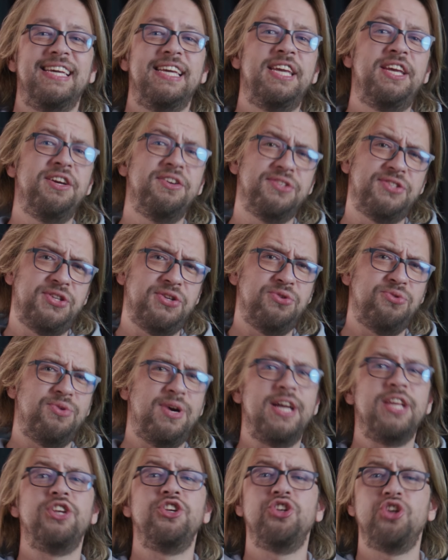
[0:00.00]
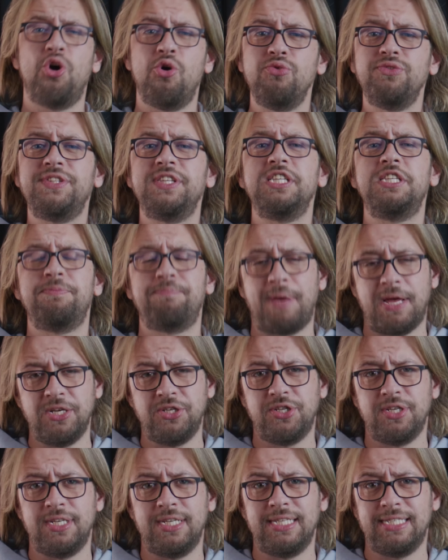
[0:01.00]
Here too, no
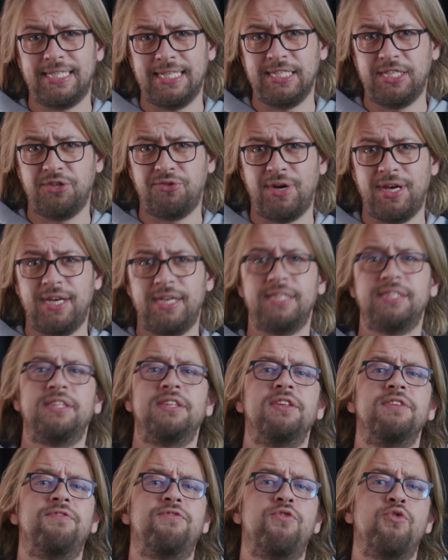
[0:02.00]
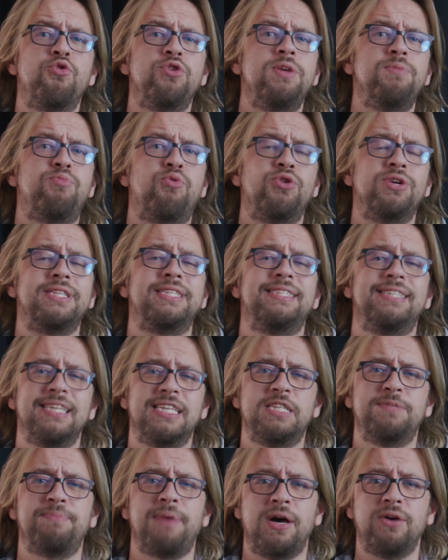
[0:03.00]
suspension is integrated into the
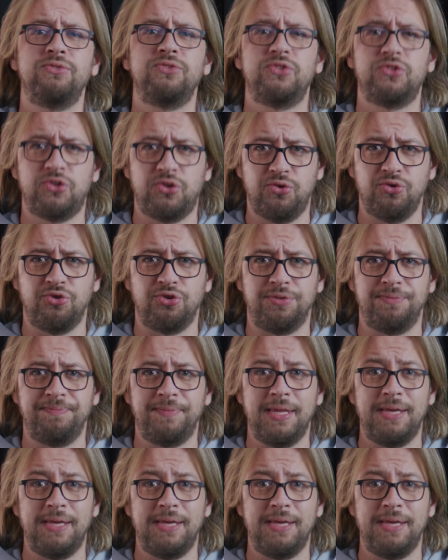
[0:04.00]
40.6-pound scooter,